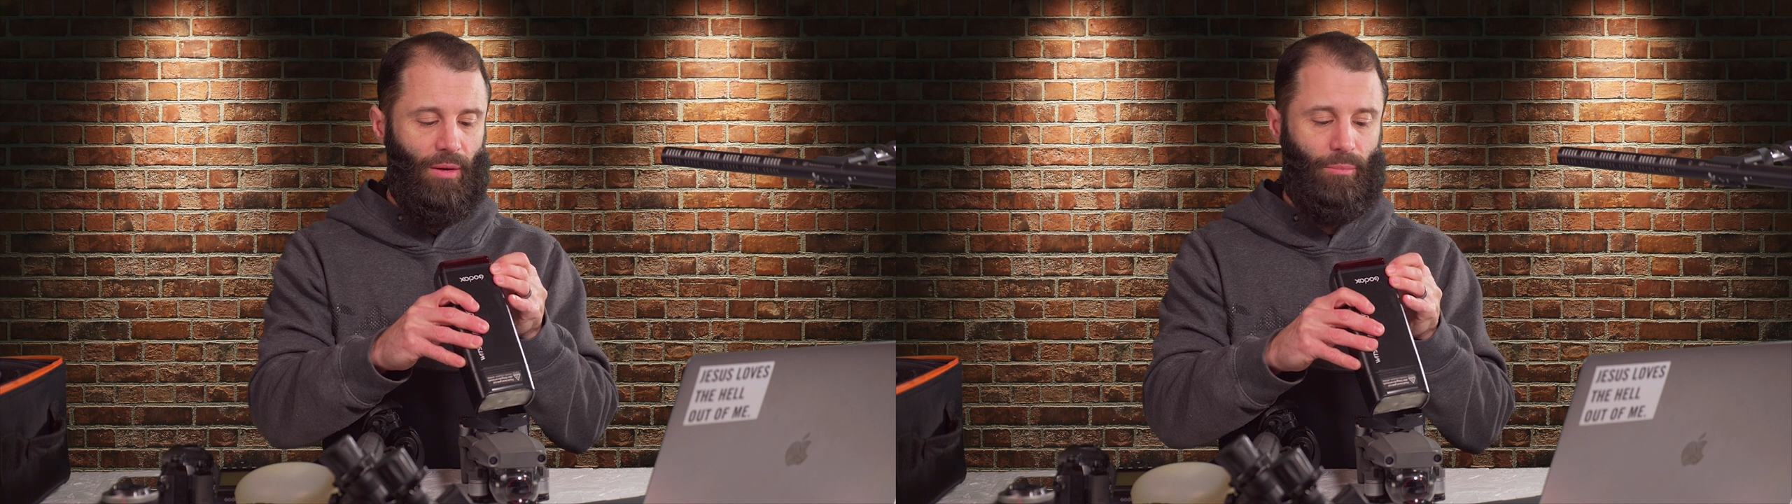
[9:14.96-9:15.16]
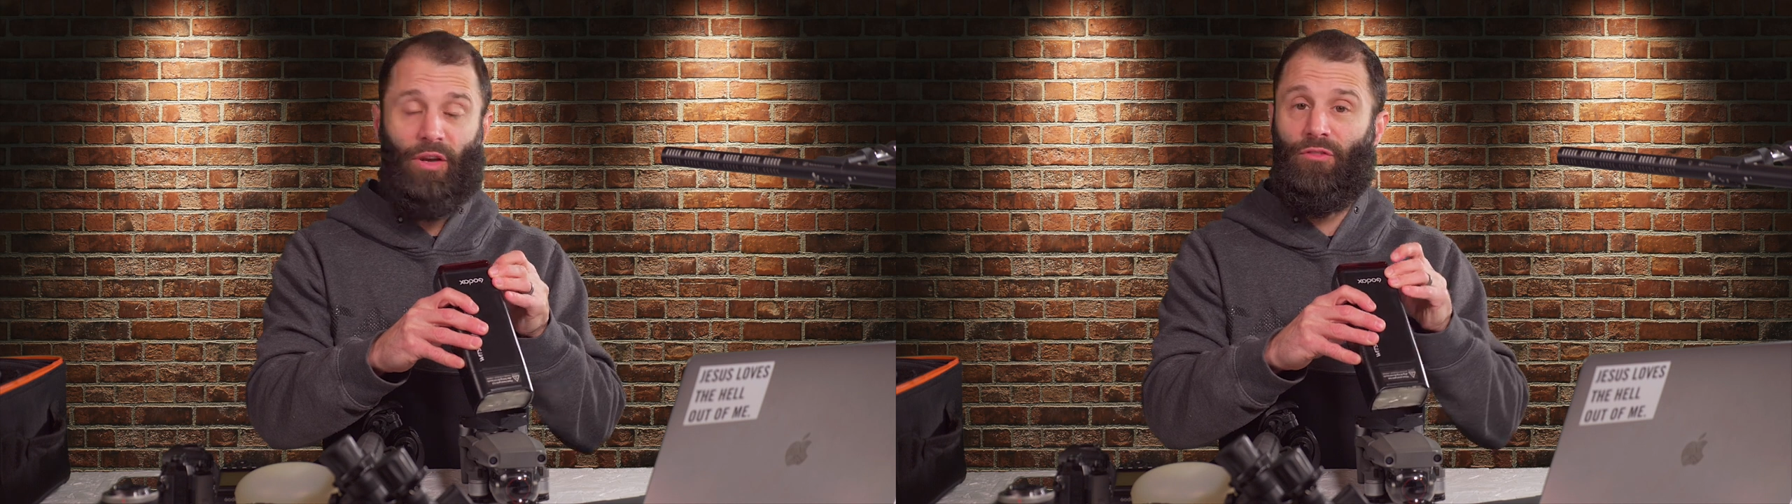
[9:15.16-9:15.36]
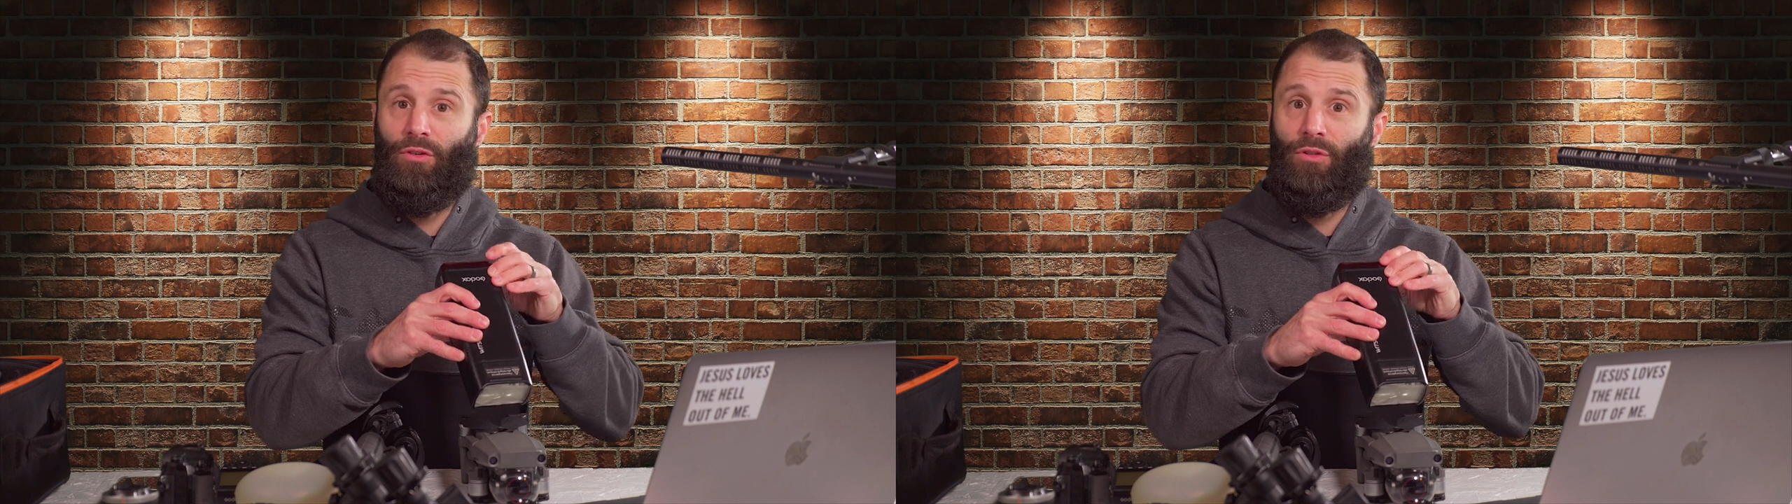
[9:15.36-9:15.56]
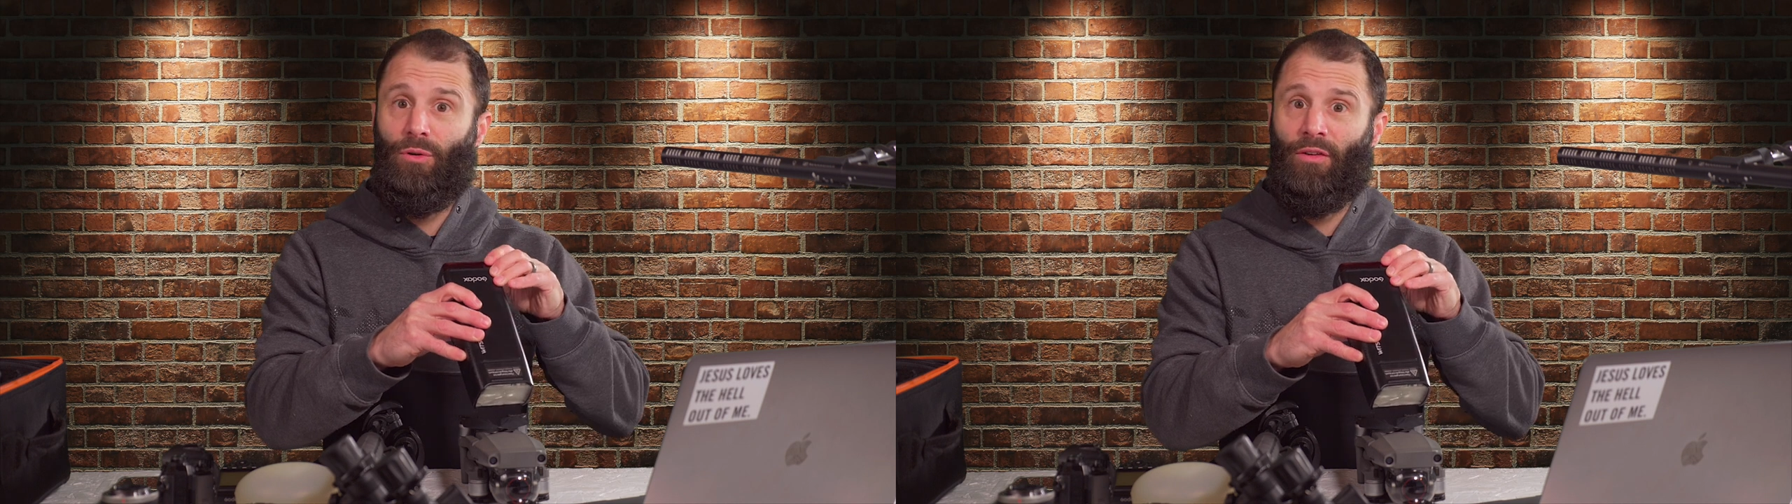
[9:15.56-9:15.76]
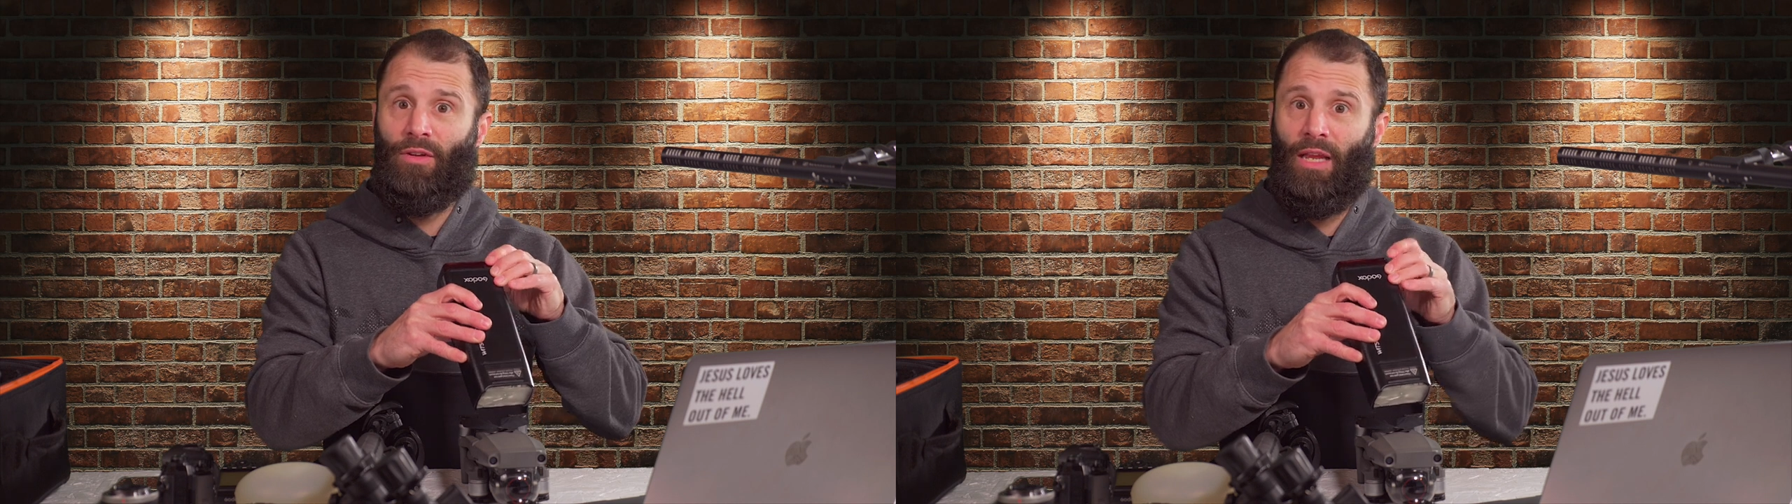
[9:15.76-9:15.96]
But if you do
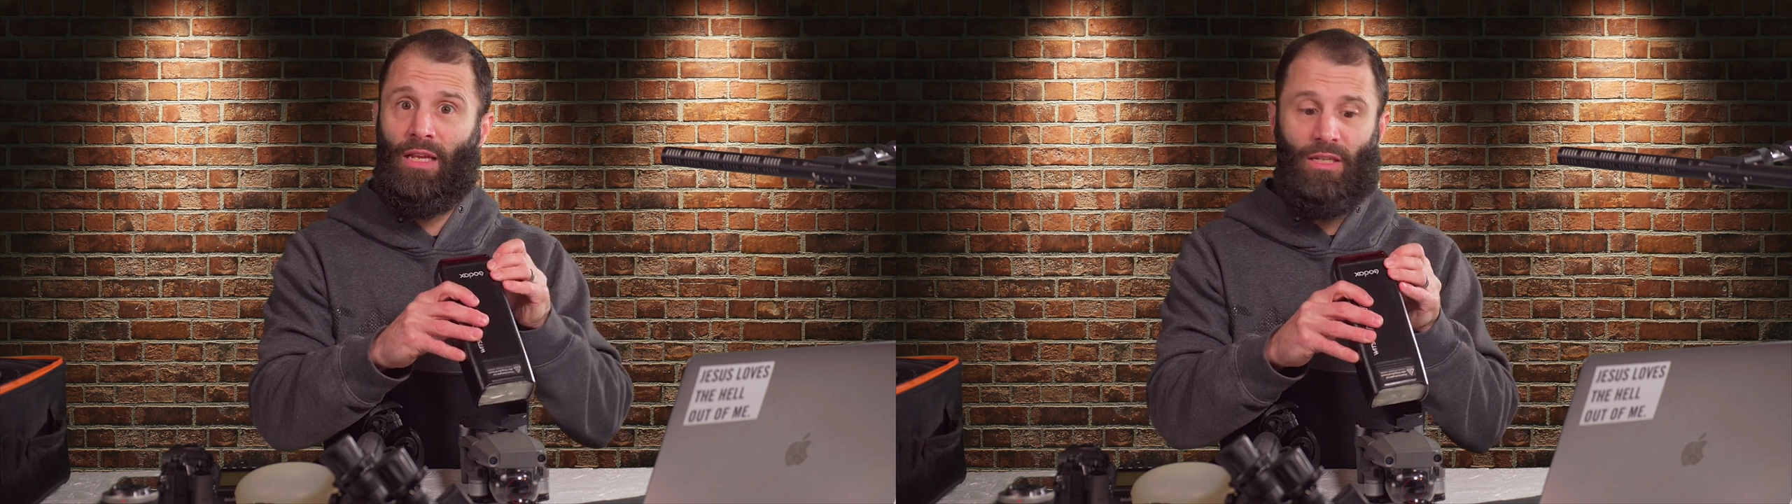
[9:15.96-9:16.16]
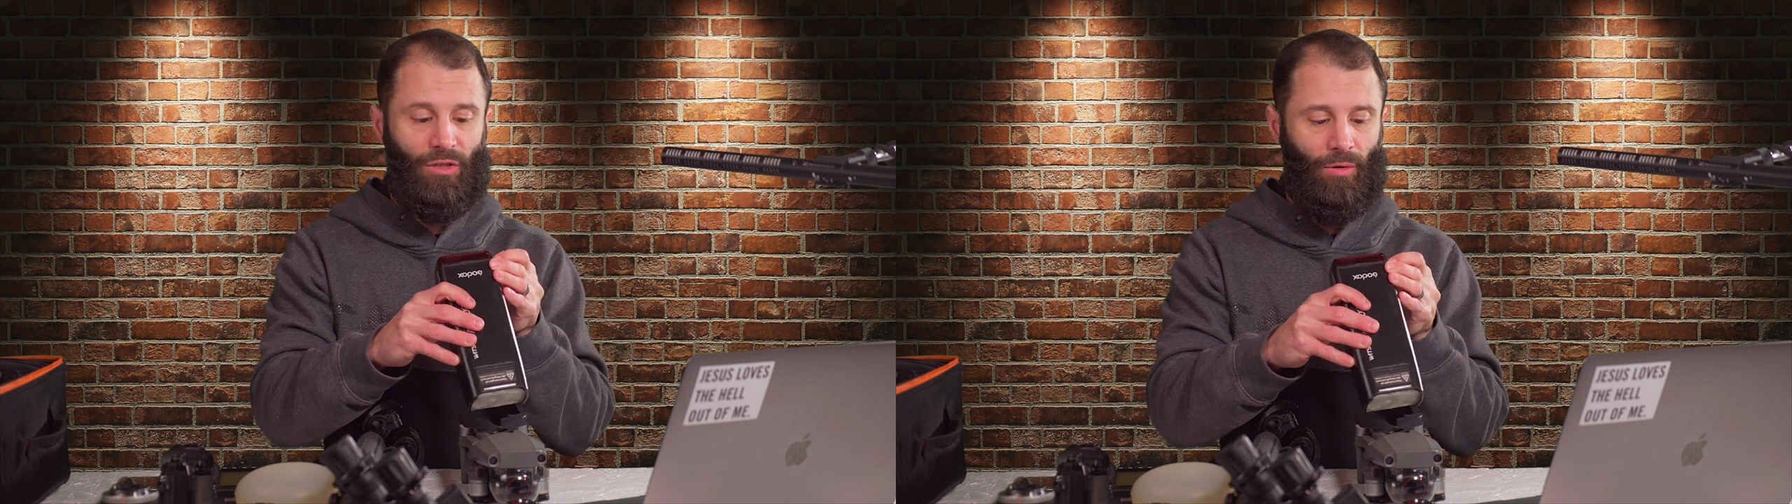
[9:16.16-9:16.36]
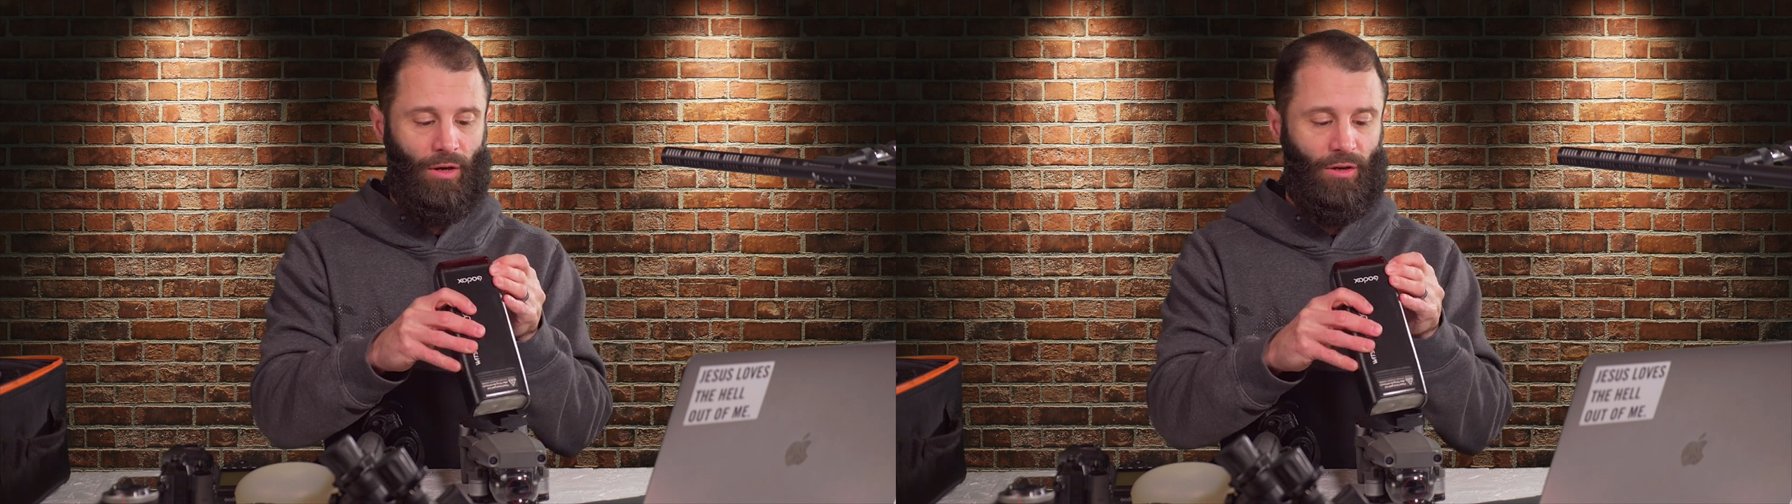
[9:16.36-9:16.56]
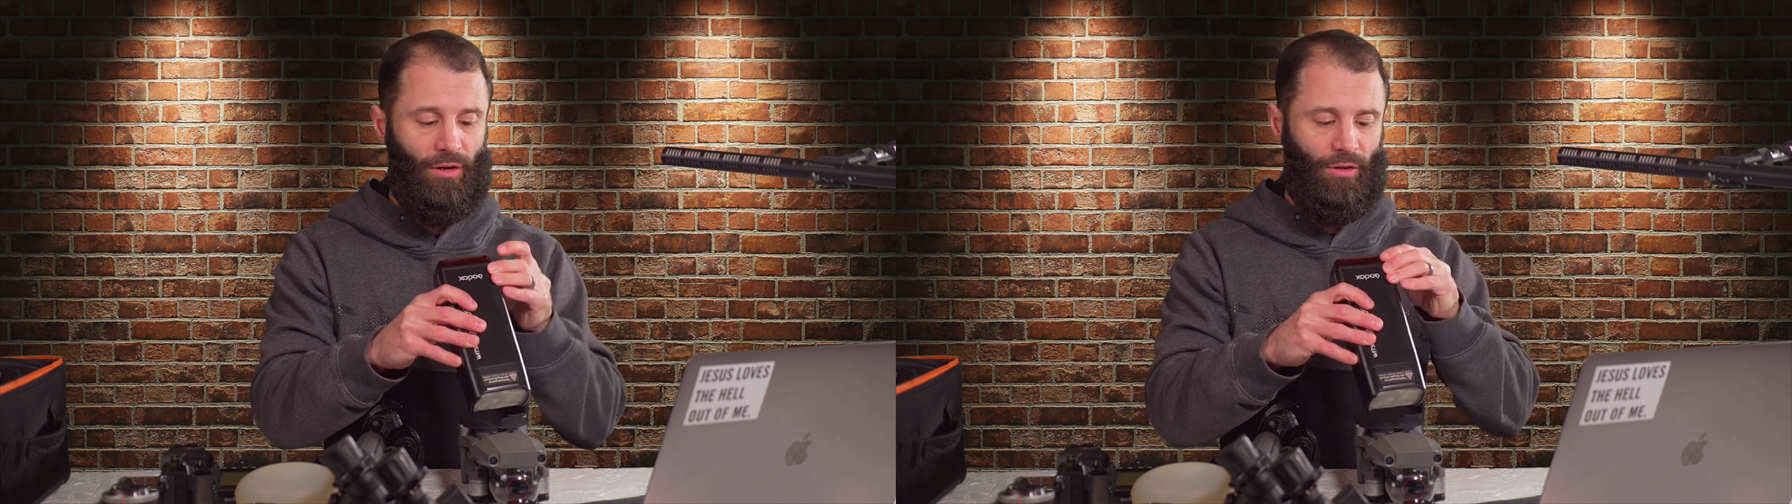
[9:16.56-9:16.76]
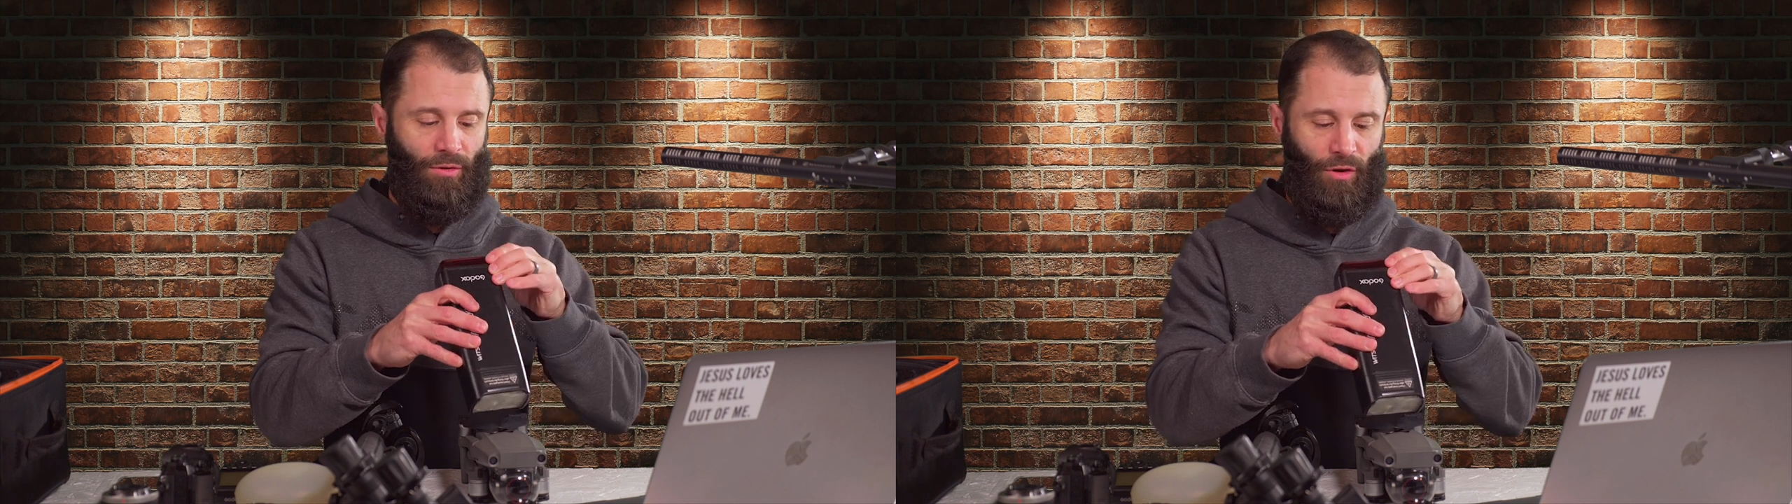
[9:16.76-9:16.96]
have an A D two hundred and you